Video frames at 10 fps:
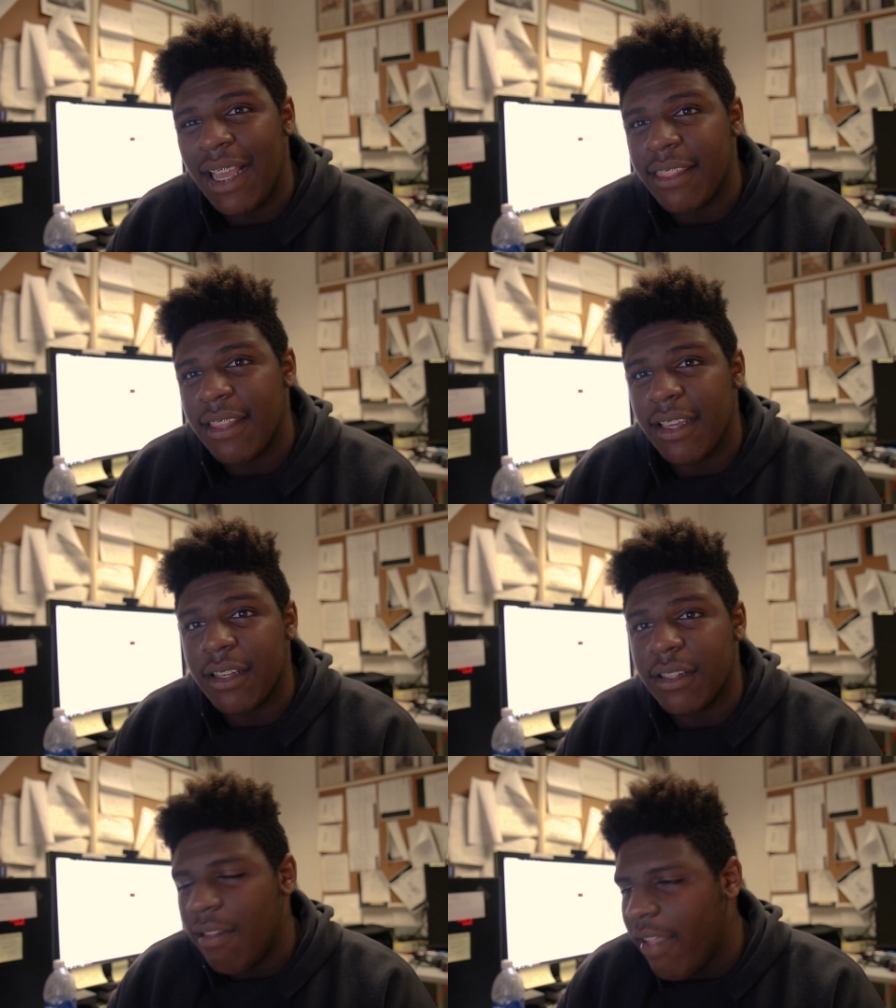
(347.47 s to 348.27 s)
I
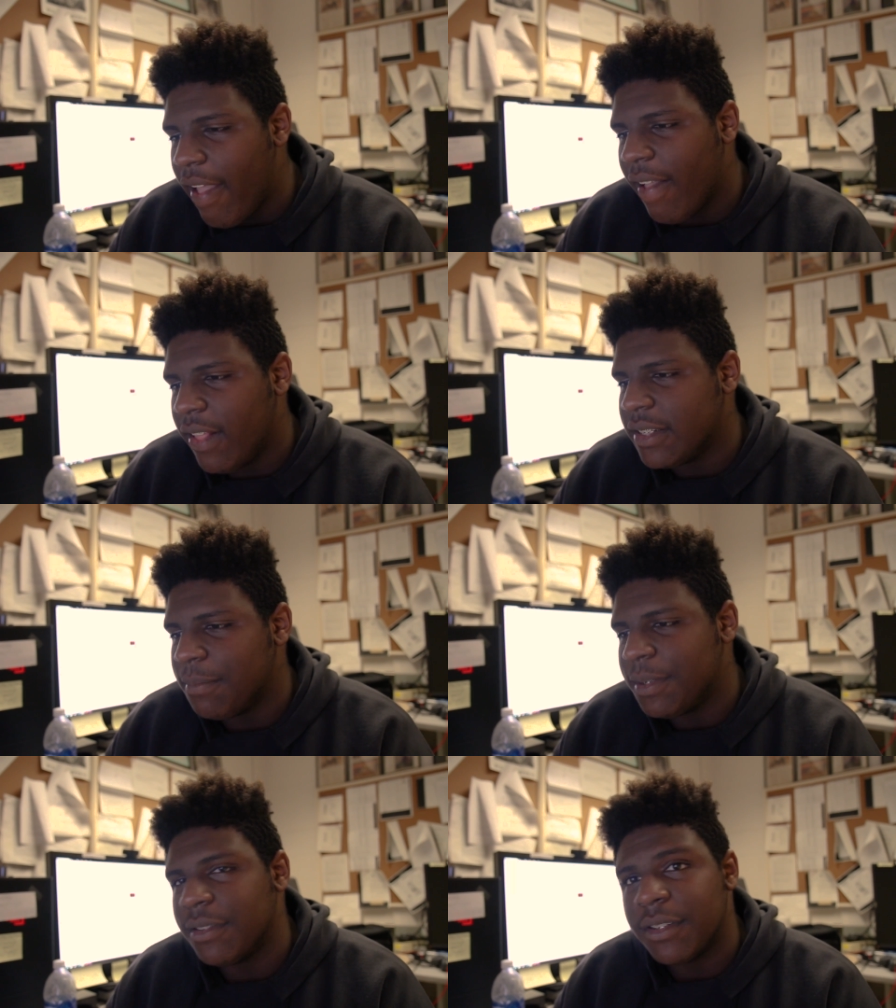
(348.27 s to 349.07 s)
think, yeah,
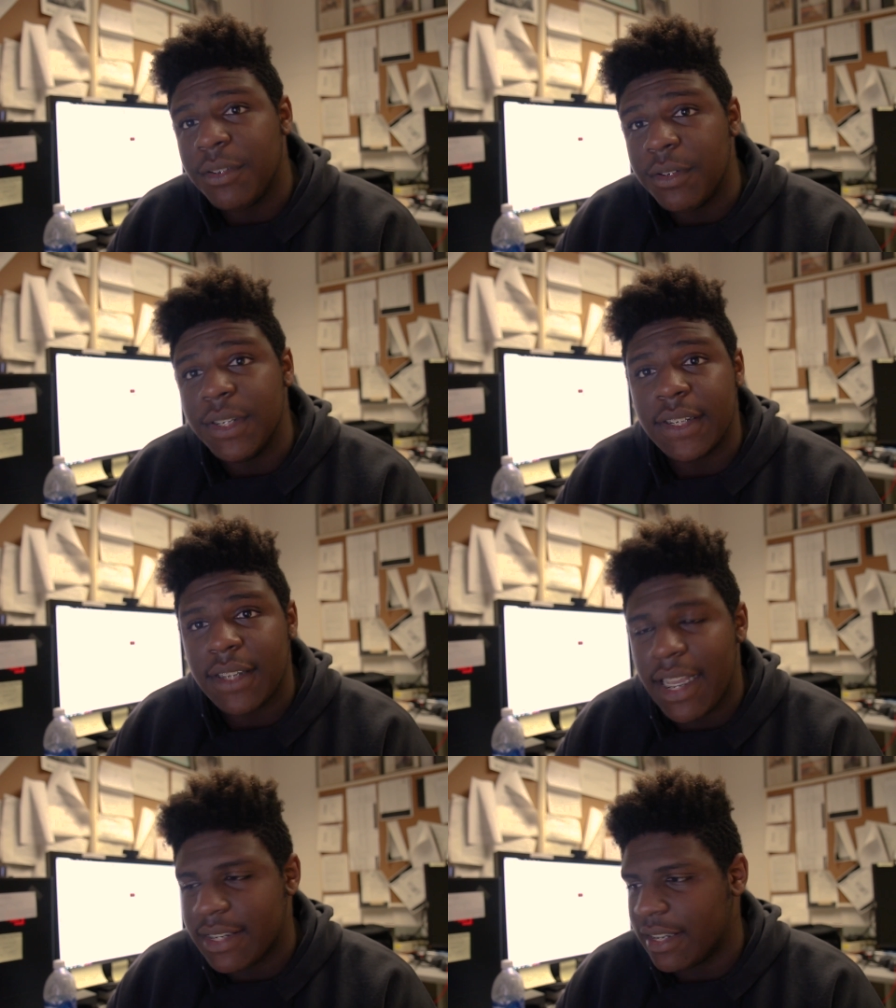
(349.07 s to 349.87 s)
Sub-Zero is cool, he's
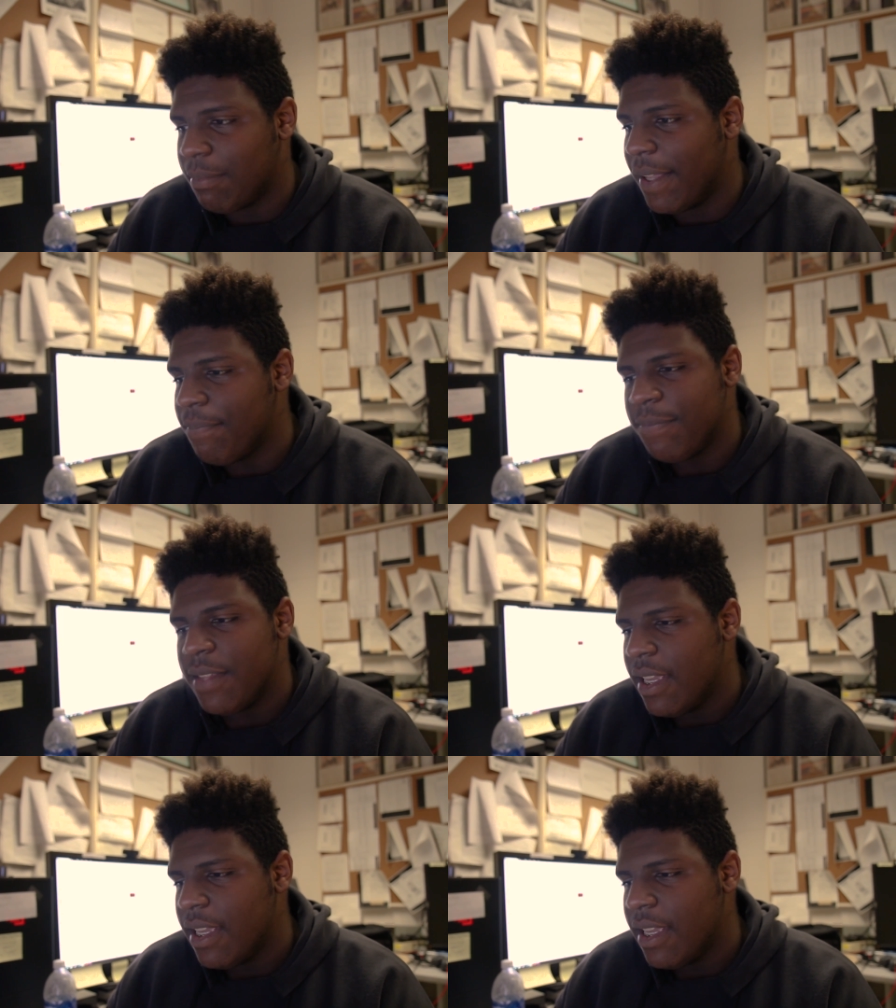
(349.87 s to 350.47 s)
classic, but